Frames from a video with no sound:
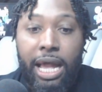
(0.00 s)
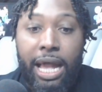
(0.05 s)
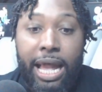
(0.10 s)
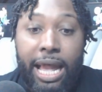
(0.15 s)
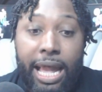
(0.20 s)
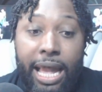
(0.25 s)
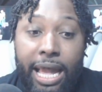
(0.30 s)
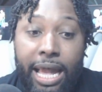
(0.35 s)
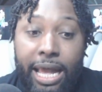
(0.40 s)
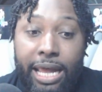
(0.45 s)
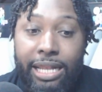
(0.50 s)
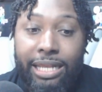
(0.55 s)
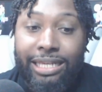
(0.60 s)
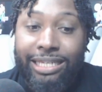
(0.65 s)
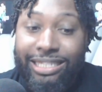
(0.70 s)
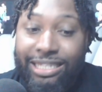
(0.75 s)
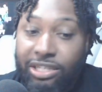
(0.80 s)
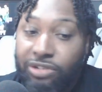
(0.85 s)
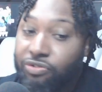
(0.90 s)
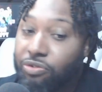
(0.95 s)
and
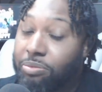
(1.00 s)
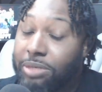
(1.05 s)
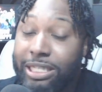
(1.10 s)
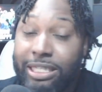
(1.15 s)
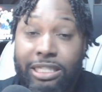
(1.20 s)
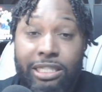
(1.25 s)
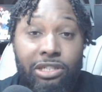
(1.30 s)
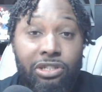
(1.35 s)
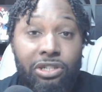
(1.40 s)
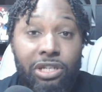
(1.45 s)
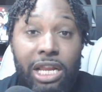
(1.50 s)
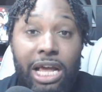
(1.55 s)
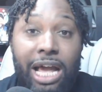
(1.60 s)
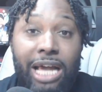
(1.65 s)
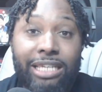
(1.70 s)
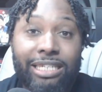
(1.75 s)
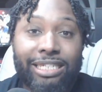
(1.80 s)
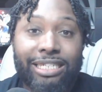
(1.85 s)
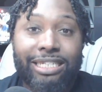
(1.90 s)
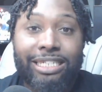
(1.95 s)
just from these
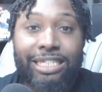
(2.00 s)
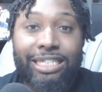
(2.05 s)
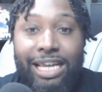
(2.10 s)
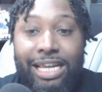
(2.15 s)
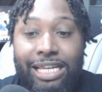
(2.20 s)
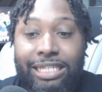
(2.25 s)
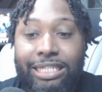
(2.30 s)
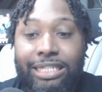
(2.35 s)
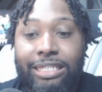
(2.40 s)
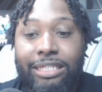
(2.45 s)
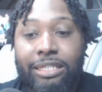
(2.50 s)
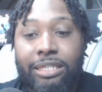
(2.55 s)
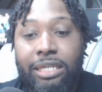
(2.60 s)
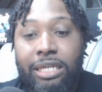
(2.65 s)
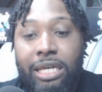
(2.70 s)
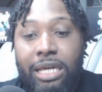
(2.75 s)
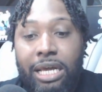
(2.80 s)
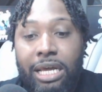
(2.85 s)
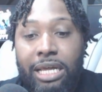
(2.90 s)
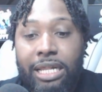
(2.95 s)
centralized exchanges
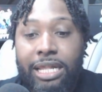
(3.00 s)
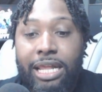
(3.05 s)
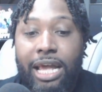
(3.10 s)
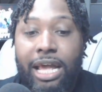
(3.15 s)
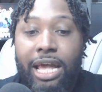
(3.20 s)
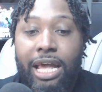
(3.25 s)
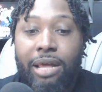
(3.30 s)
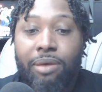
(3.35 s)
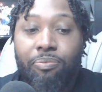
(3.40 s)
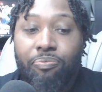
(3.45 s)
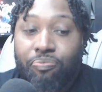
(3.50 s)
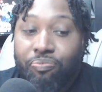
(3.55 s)
that